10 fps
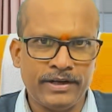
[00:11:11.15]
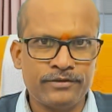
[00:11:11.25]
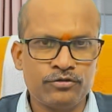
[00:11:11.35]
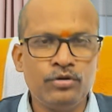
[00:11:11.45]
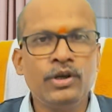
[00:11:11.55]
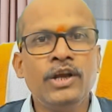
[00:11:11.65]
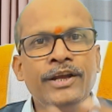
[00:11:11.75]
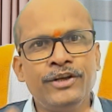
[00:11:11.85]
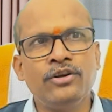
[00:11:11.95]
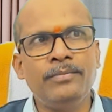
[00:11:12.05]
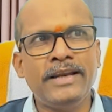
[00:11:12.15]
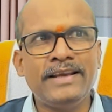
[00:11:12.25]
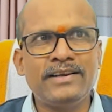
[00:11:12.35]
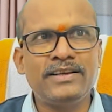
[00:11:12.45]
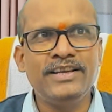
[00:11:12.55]
So it will be
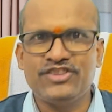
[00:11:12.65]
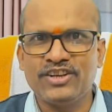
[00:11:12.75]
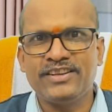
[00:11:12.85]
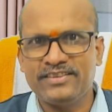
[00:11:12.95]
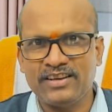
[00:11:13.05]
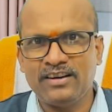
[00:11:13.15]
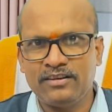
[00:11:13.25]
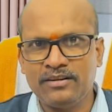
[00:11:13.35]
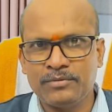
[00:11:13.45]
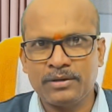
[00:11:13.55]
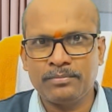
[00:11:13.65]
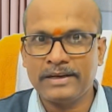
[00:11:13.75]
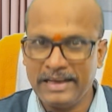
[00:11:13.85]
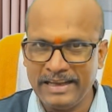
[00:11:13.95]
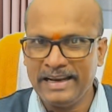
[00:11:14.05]
like kichad jaisa, matlab
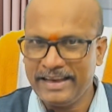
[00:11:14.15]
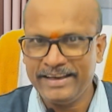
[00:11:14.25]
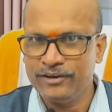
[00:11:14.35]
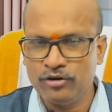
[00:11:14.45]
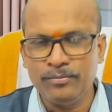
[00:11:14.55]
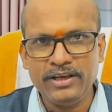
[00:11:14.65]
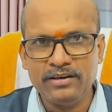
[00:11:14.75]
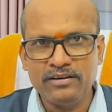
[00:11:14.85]
clay like it will be,